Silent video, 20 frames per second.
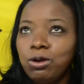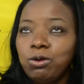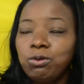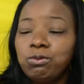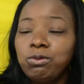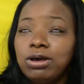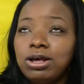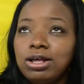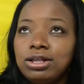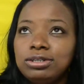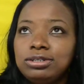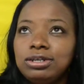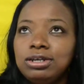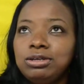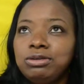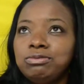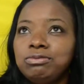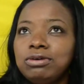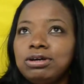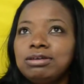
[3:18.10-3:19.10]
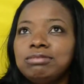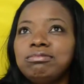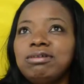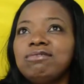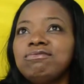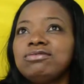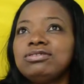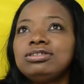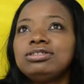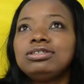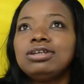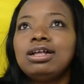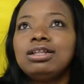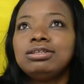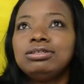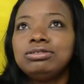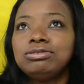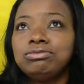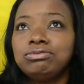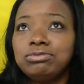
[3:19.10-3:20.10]
Well, I'll tell you what, my first
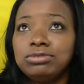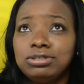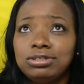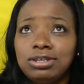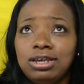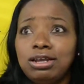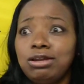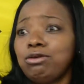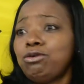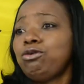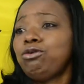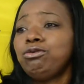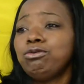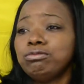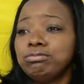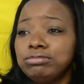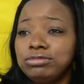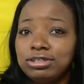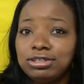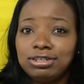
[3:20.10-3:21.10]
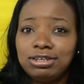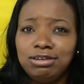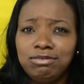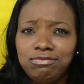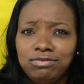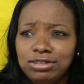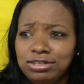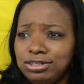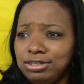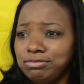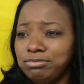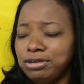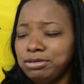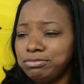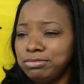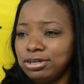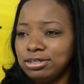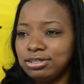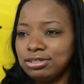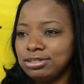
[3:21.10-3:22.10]
challenge was at home, just convincing my
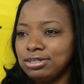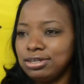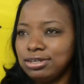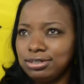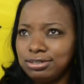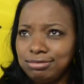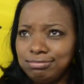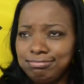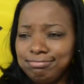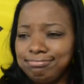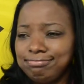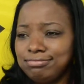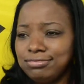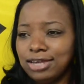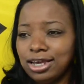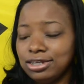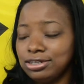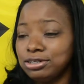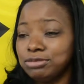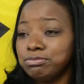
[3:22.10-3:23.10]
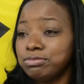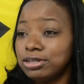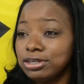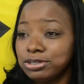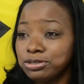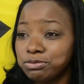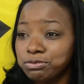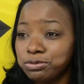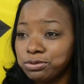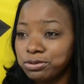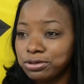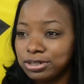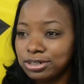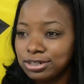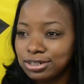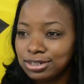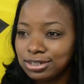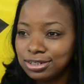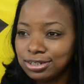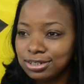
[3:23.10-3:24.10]
mother that I should play
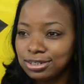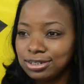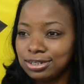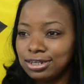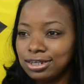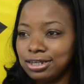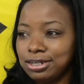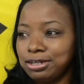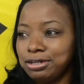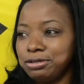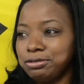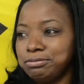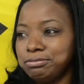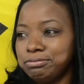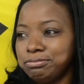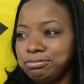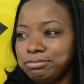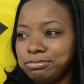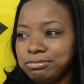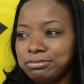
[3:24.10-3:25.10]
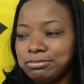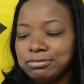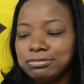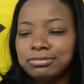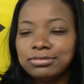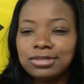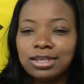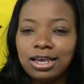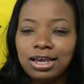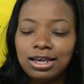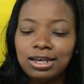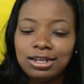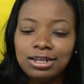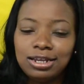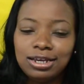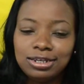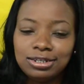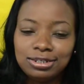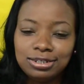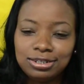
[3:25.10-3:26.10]
sports. I
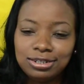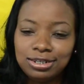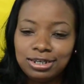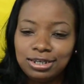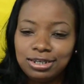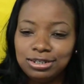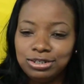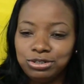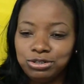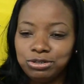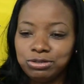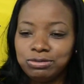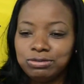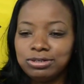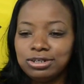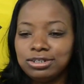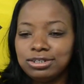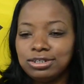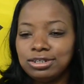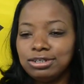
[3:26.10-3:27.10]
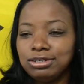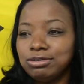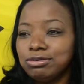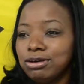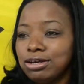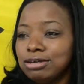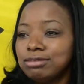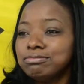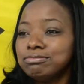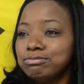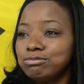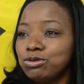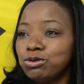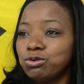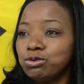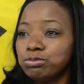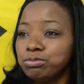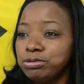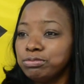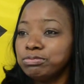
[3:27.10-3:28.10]
like to say and joke, I say, I have
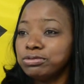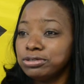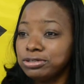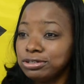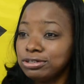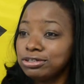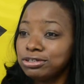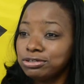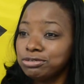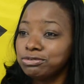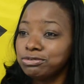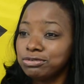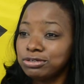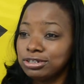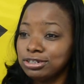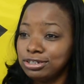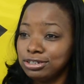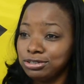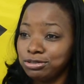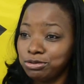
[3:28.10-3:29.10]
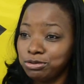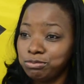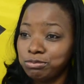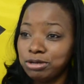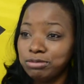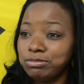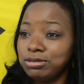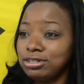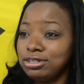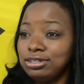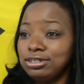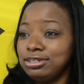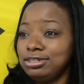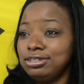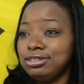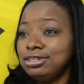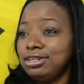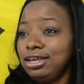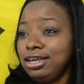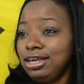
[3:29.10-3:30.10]
old people, children, and so my mother
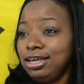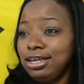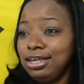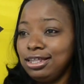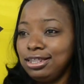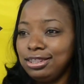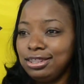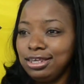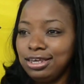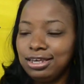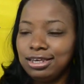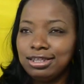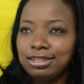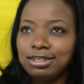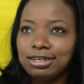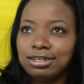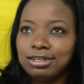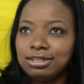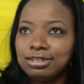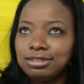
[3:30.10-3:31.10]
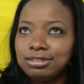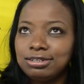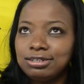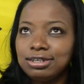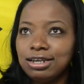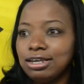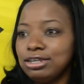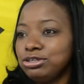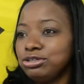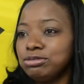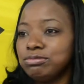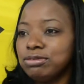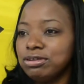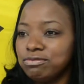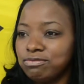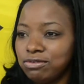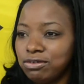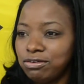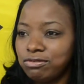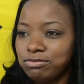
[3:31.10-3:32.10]
didn't think that I should be
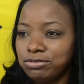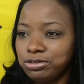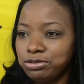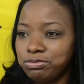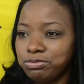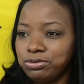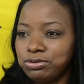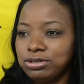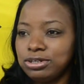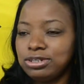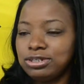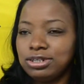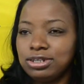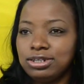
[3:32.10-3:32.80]
involved in sports.